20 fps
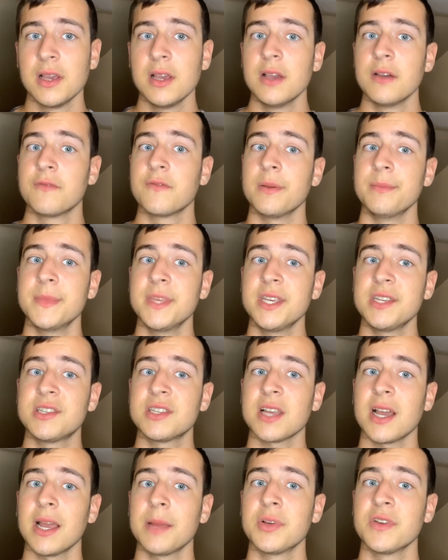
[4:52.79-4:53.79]
from this
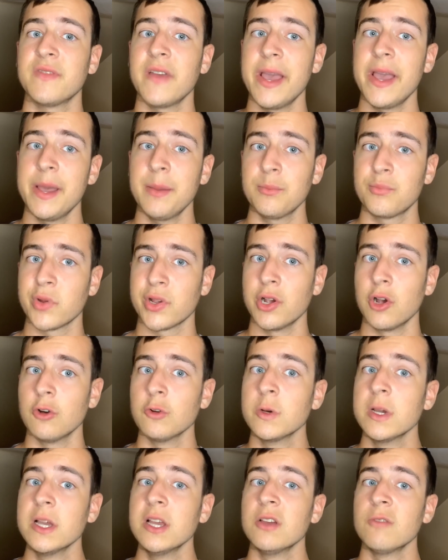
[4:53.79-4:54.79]
type of embryo
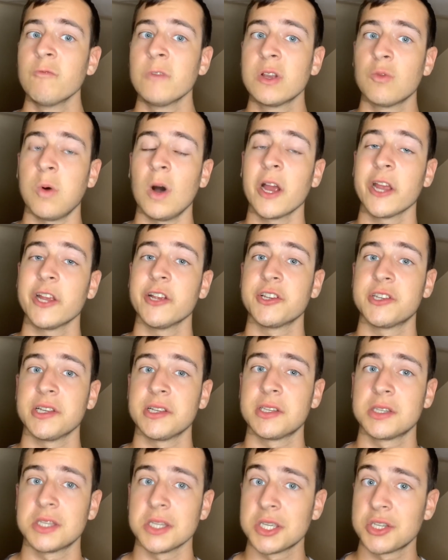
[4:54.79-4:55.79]
requires its
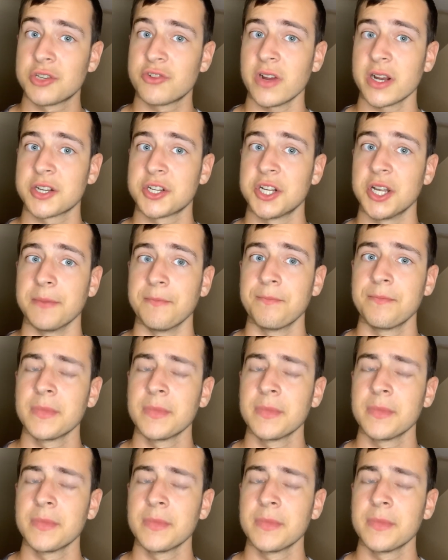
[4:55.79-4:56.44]
destruction.